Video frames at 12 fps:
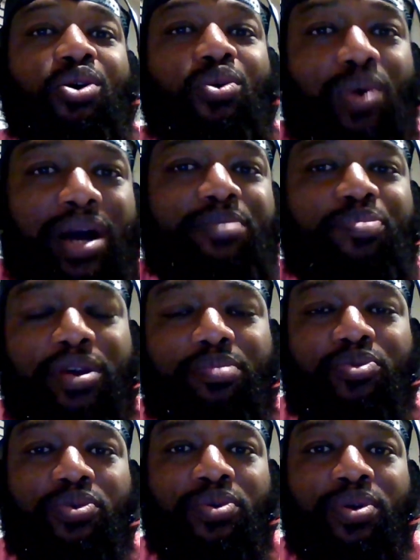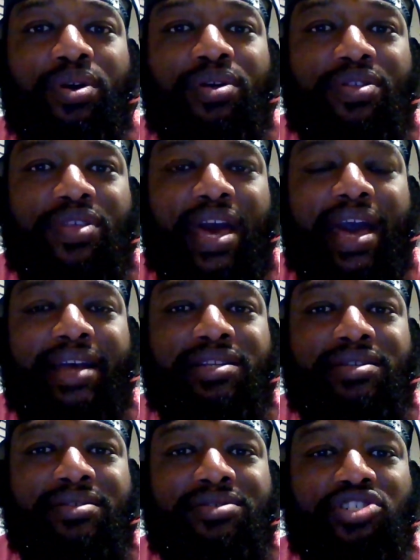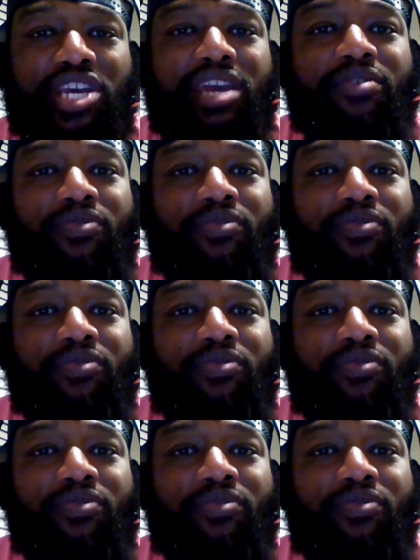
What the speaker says: white people that Jake